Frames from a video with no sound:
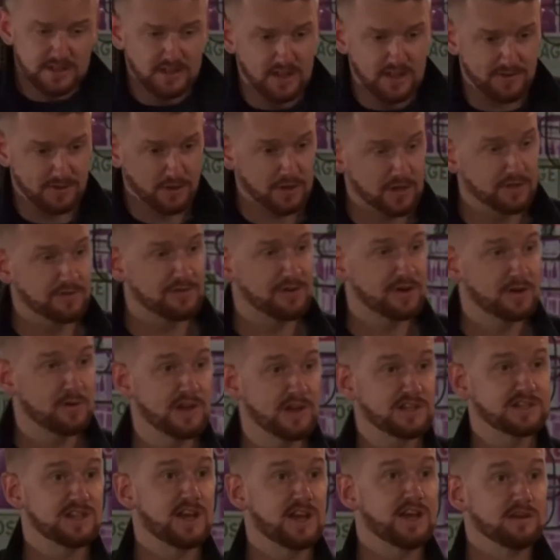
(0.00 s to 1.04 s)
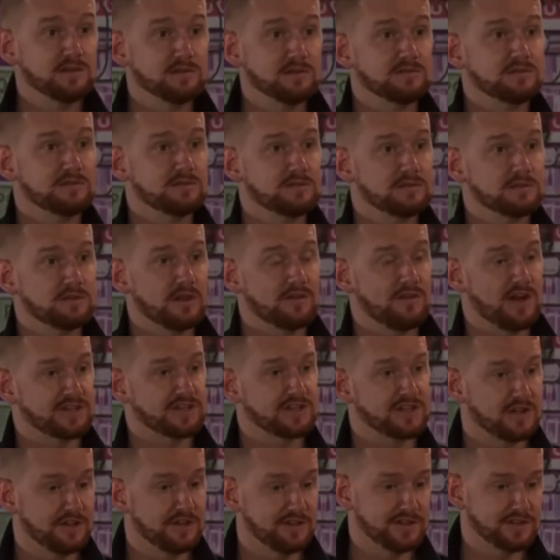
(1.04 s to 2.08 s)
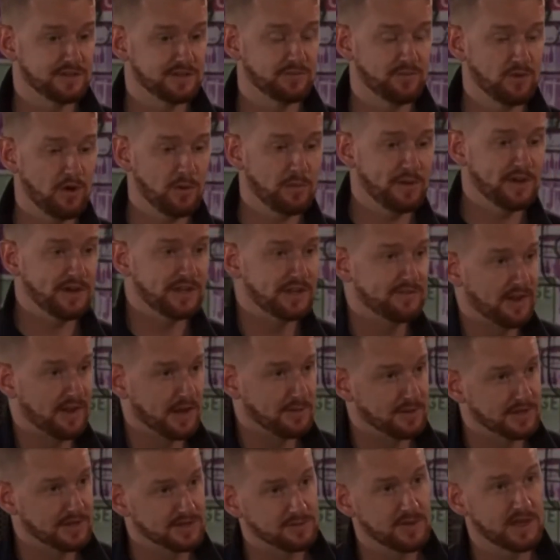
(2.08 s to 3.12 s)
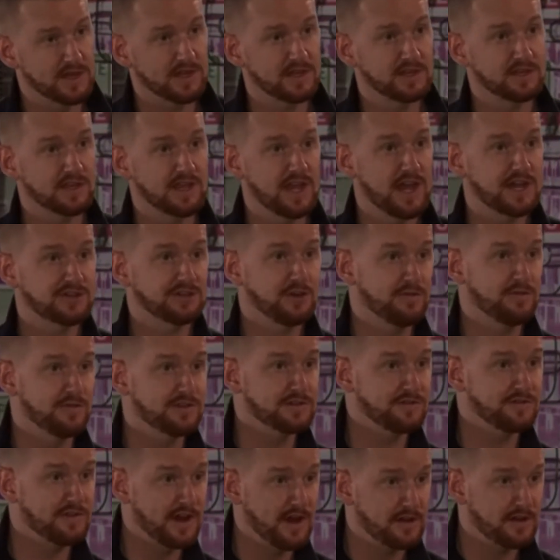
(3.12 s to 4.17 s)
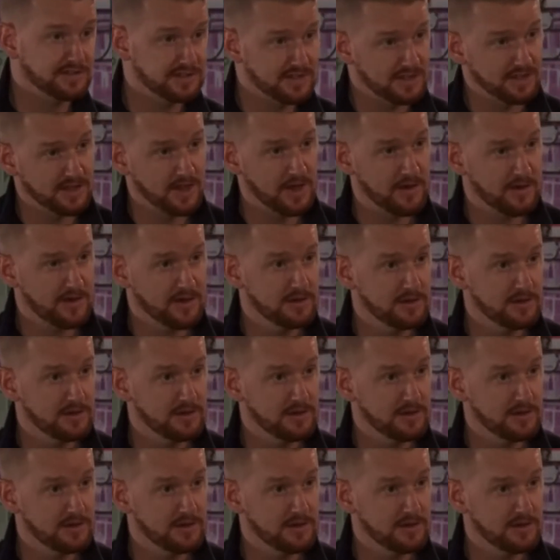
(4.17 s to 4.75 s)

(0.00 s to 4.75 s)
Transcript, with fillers: if you're looking for a quick sale, I've actually heard there's a property developer that's making cash offers for houses in the area.